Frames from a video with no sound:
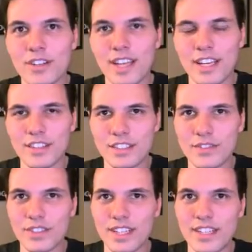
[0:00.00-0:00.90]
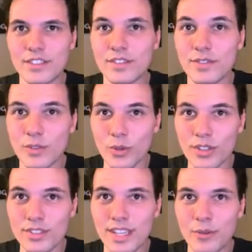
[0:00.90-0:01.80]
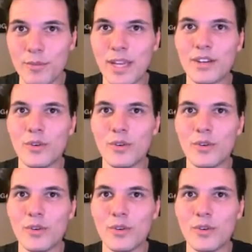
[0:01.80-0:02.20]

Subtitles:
like different kinds of floors that will make